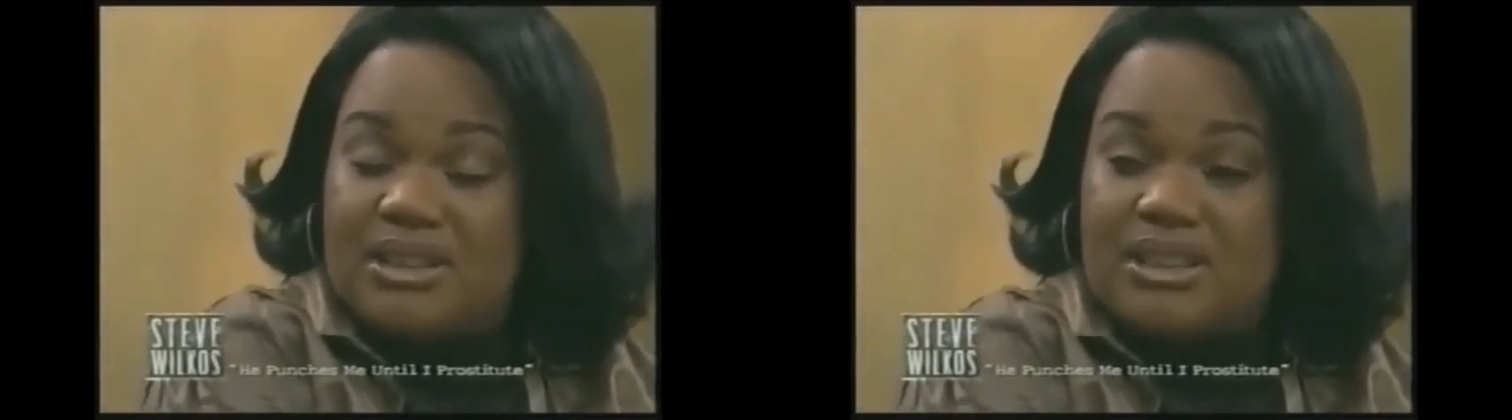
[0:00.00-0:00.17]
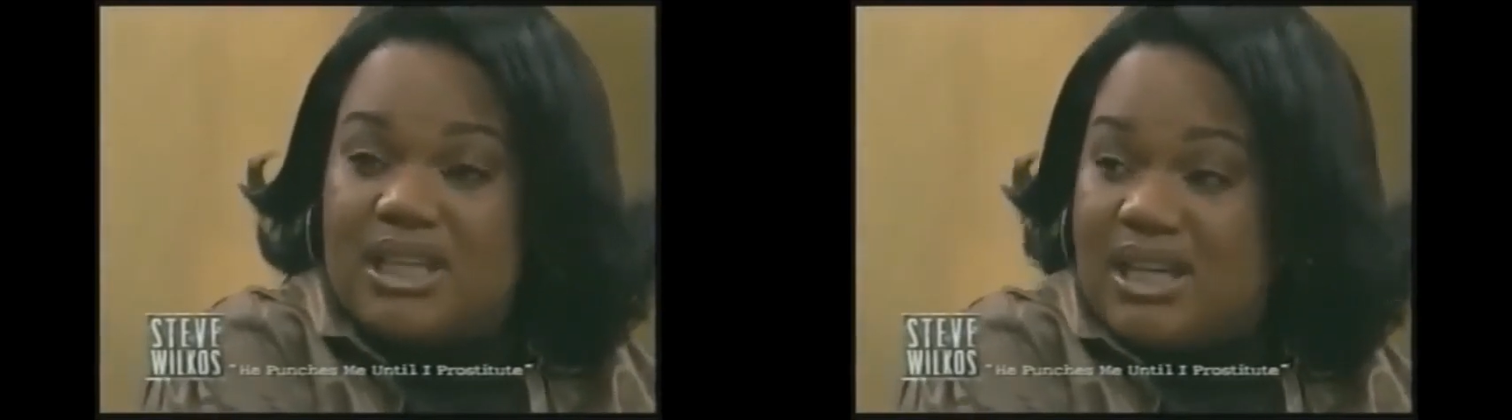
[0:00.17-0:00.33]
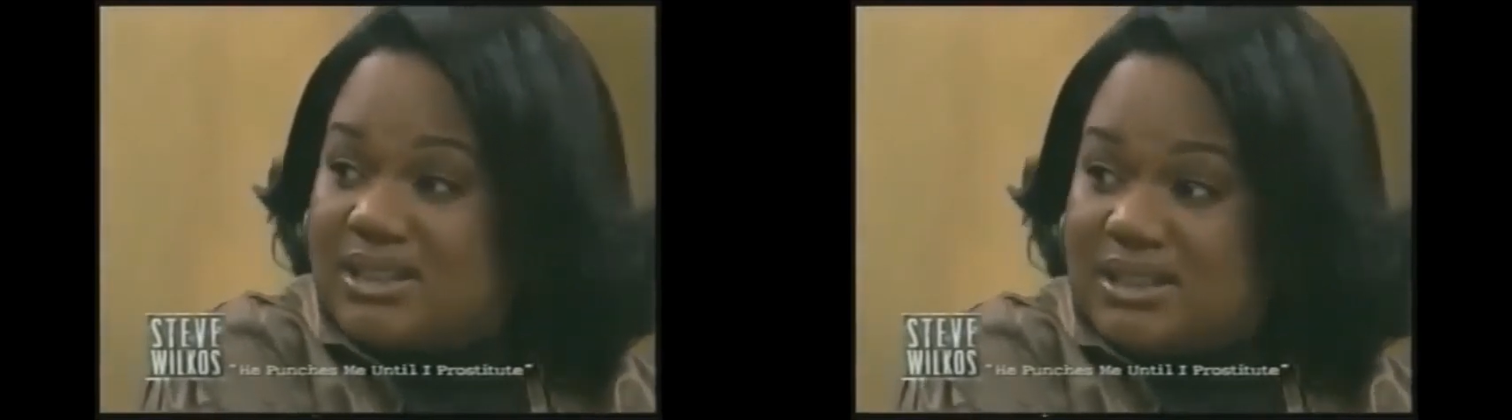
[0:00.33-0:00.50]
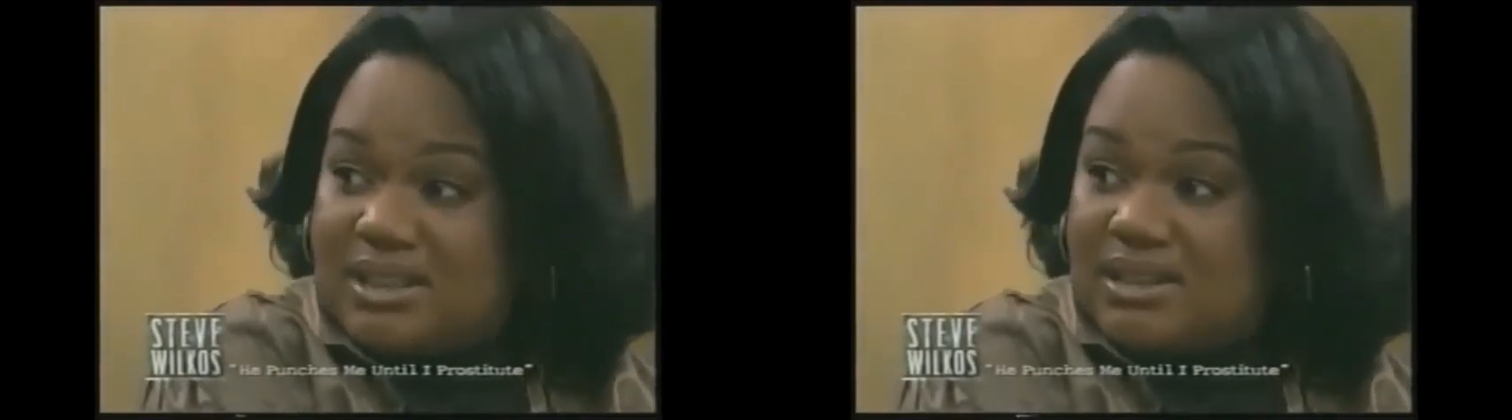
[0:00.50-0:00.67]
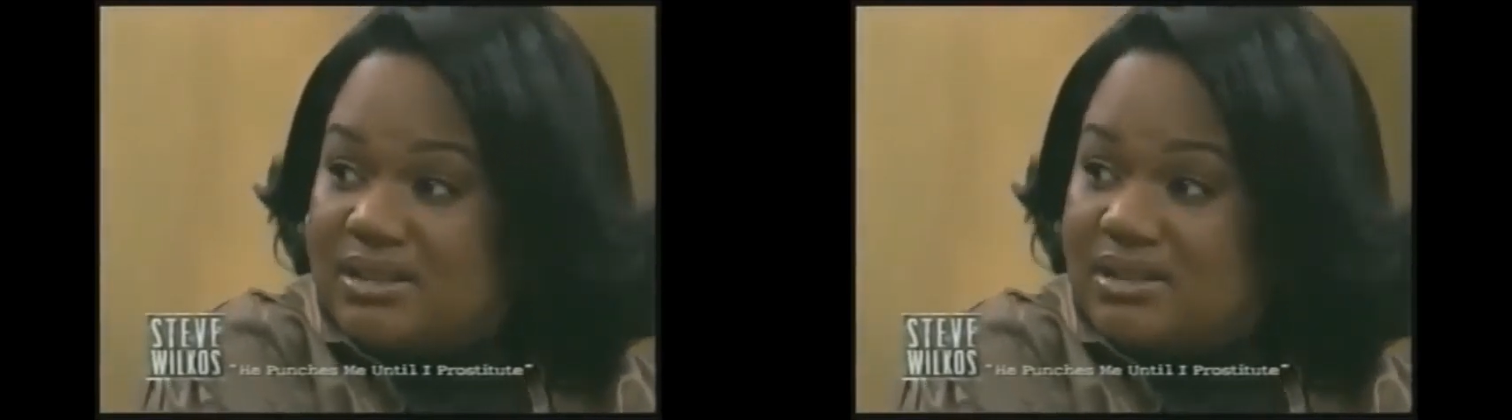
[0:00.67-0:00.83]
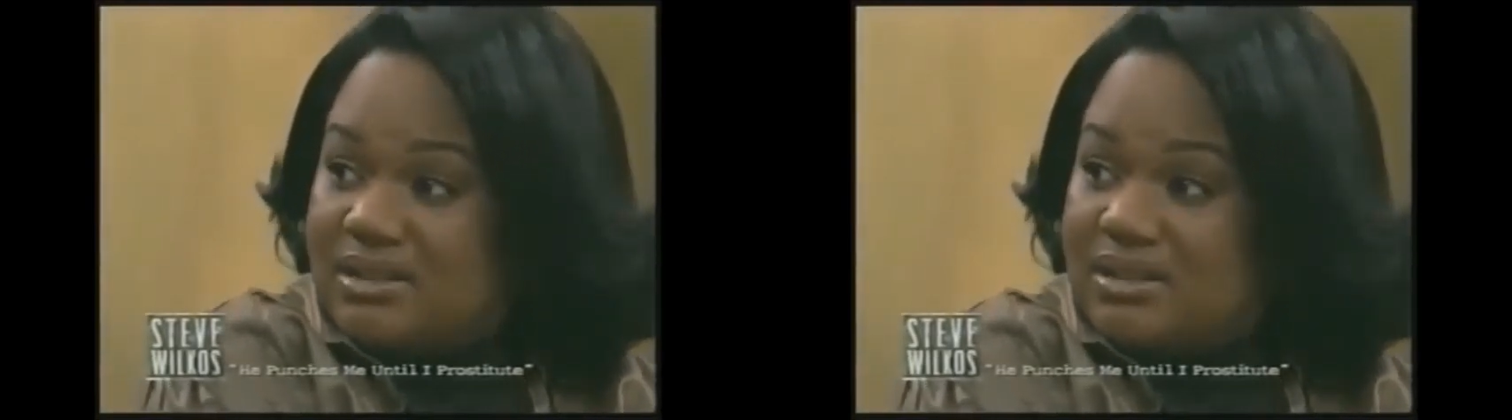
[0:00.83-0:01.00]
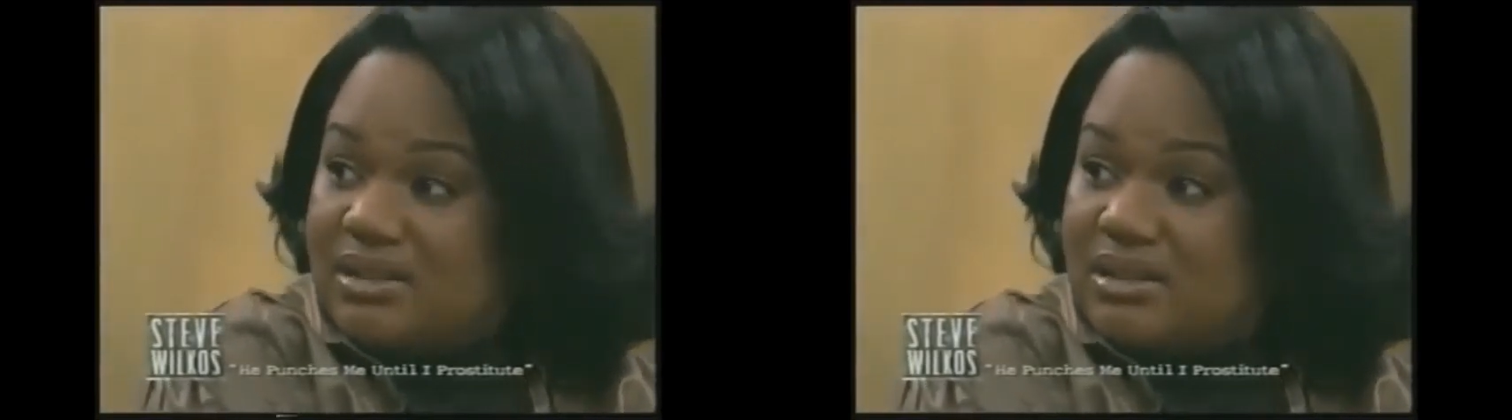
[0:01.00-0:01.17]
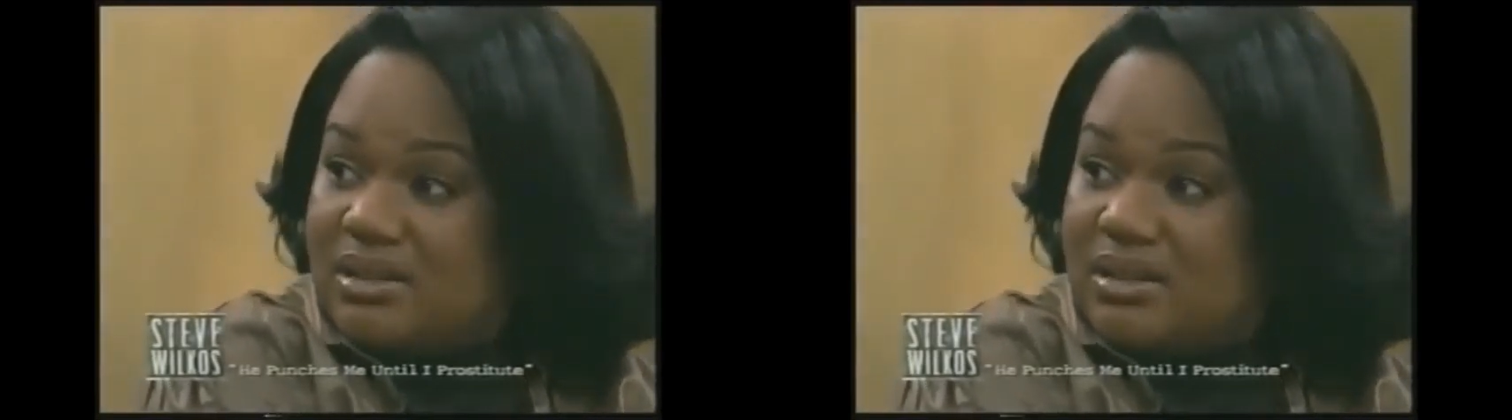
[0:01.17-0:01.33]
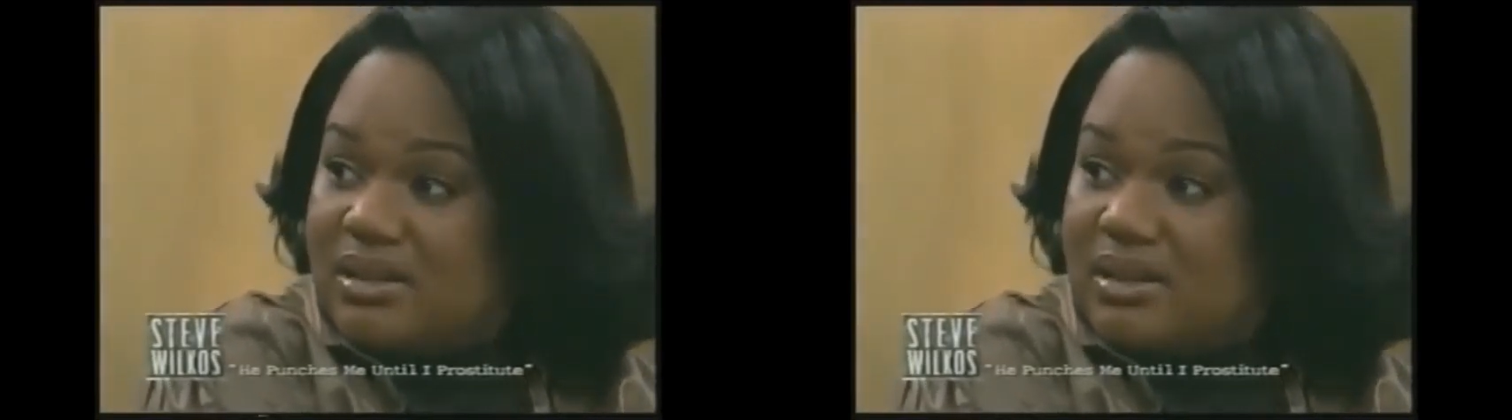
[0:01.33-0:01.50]
disgusted.
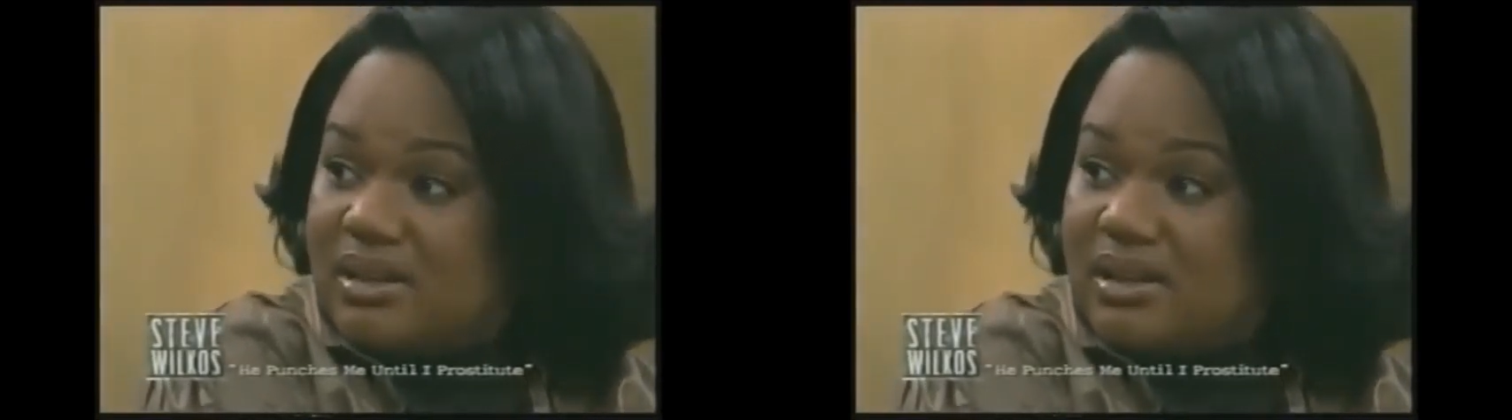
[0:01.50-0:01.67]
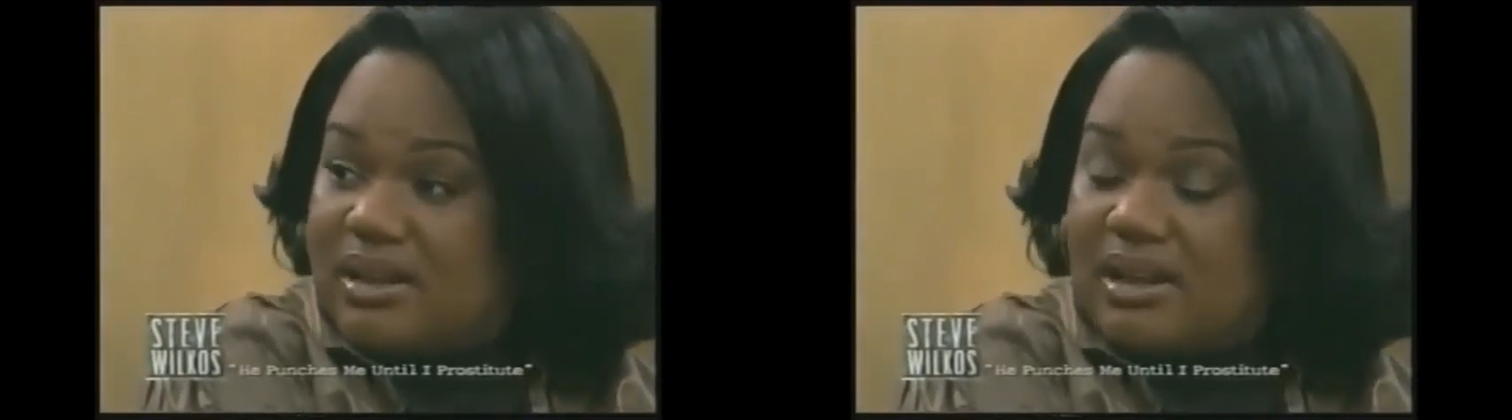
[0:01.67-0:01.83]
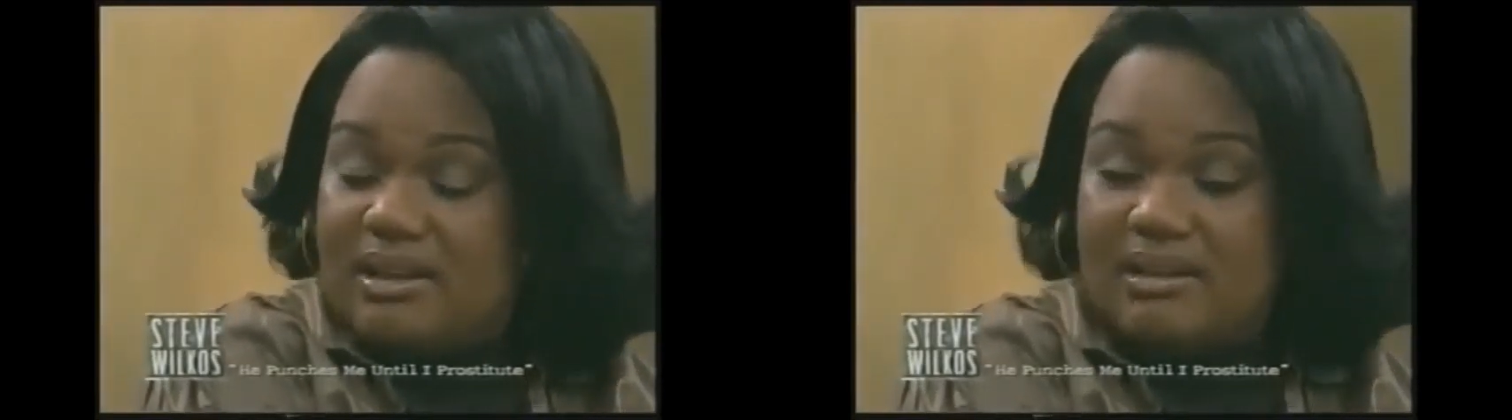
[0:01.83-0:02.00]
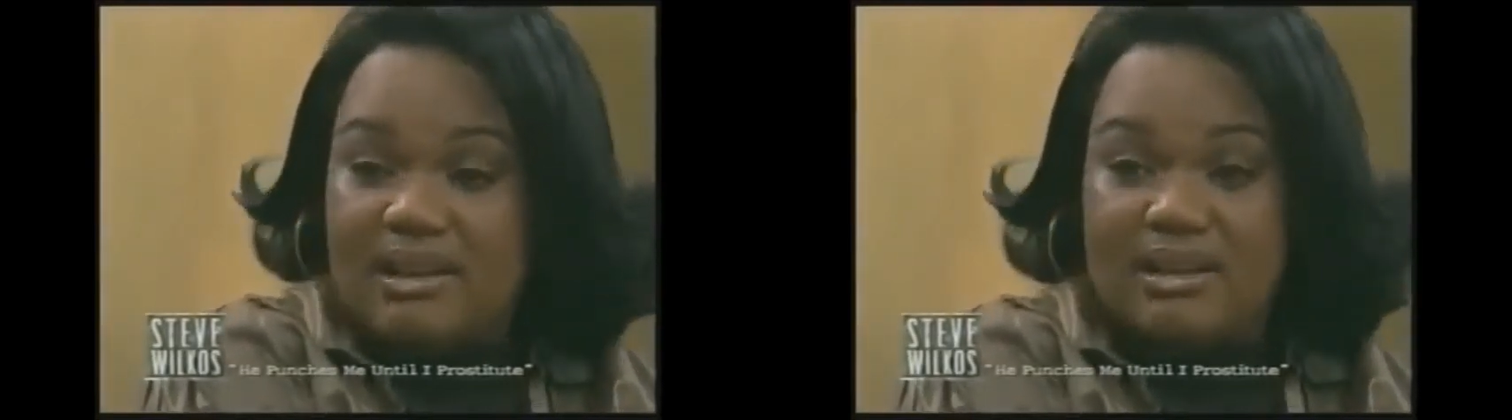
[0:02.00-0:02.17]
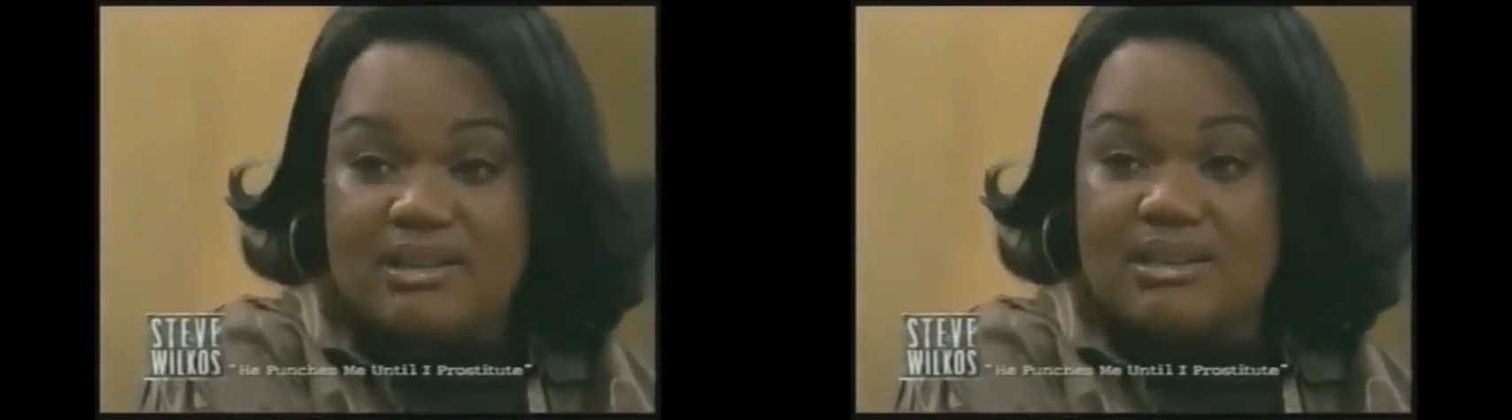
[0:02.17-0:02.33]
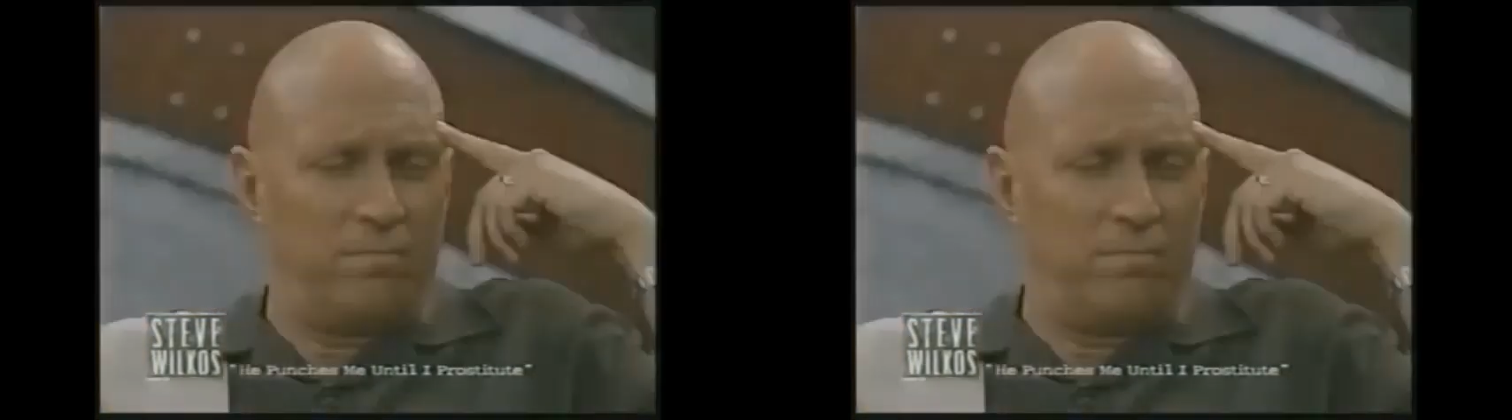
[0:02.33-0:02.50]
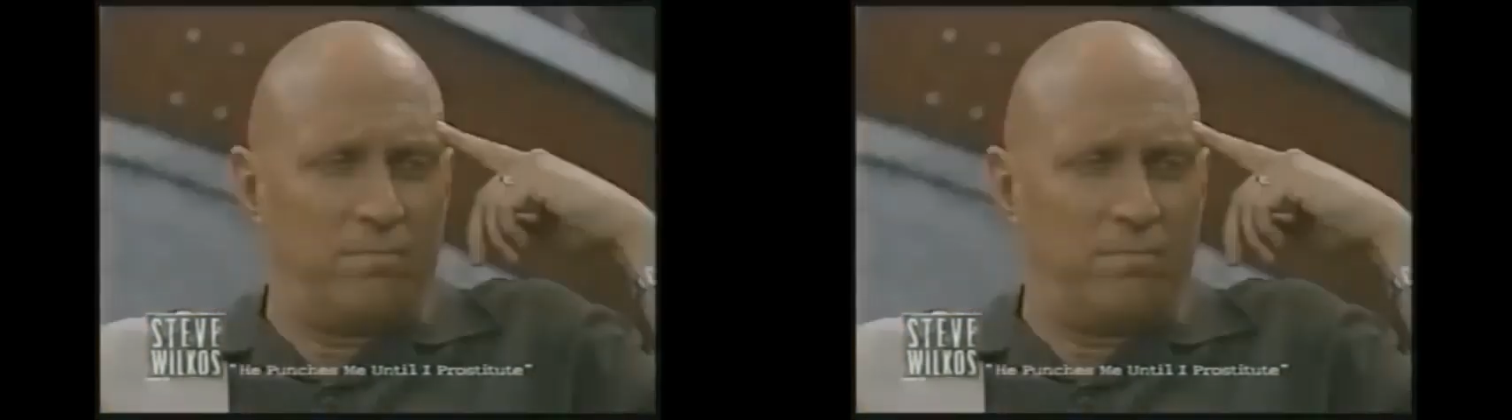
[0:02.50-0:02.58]
Then it